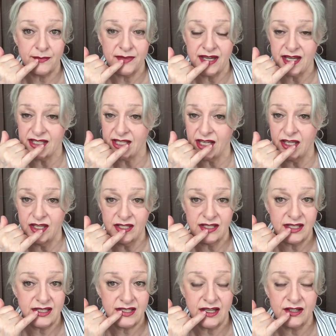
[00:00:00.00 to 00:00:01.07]
because I use
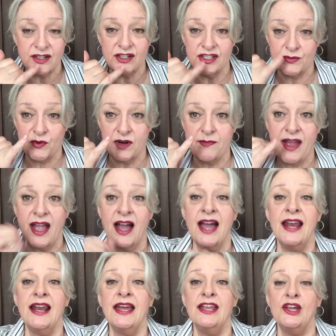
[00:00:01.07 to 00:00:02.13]
the center as where my
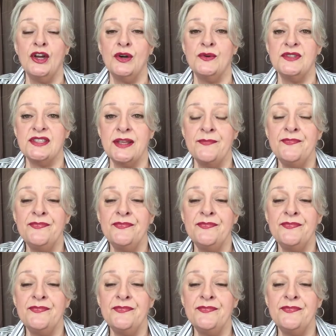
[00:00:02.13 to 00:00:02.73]
highlight goes.